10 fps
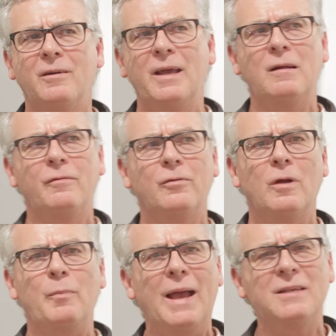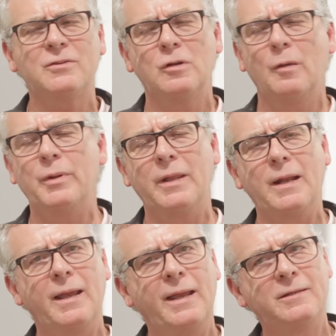ahead of her. I passed her up and then
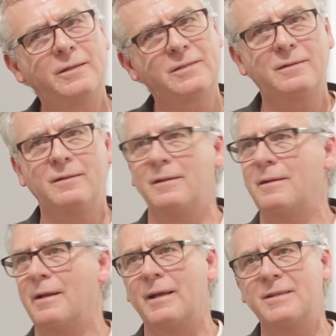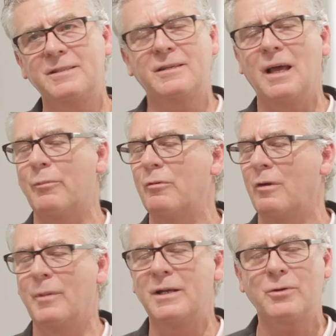I, it just, I just stopped
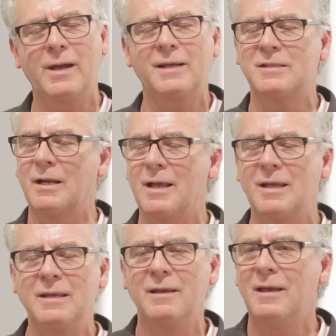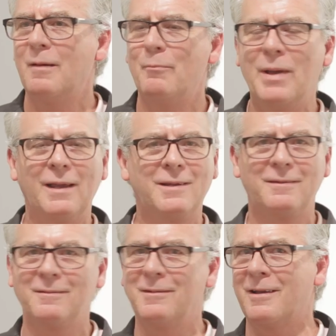in my tracks and I back,
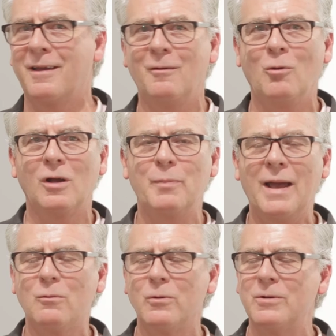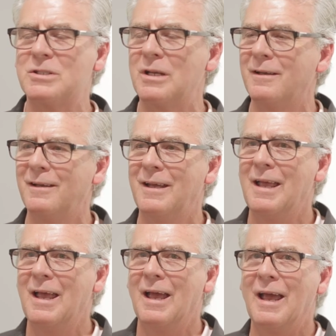I kind of walked backwards
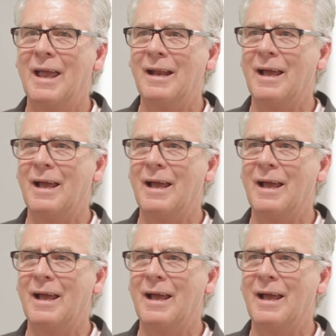and